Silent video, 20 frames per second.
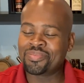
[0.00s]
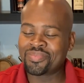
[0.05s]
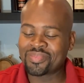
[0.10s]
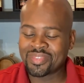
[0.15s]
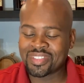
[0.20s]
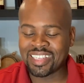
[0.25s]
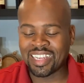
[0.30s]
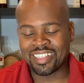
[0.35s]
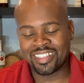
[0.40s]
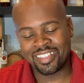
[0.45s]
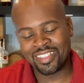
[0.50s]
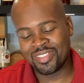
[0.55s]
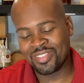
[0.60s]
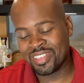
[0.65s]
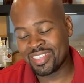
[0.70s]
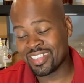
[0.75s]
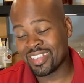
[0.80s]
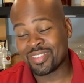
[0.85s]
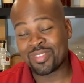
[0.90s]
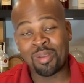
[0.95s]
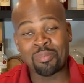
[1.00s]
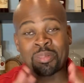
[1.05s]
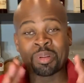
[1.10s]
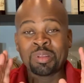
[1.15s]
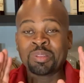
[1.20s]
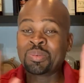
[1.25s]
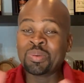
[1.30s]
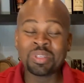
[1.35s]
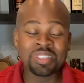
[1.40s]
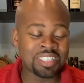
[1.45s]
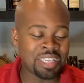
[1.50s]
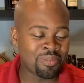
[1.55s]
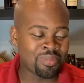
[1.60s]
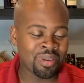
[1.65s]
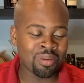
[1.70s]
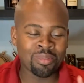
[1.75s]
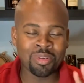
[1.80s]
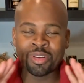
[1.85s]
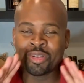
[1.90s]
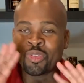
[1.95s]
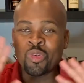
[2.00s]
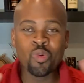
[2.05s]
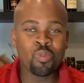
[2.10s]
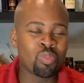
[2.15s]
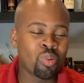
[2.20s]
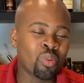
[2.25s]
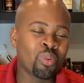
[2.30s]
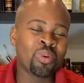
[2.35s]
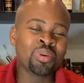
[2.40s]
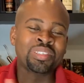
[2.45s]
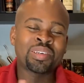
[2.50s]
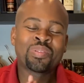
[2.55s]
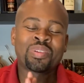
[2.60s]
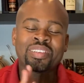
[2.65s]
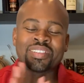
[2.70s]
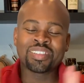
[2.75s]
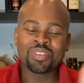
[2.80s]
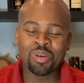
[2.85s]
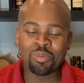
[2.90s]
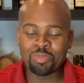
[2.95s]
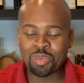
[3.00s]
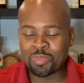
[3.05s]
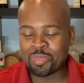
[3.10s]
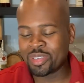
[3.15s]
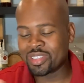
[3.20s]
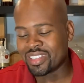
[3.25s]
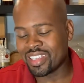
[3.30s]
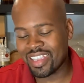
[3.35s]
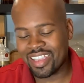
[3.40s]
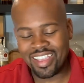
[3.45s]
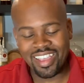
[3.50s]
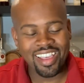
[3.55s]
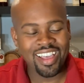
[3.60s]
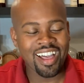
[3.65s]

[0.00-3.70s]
Santa Teresa. So I'm going to do the same thing. I'm going to do polls. I want to see what people say.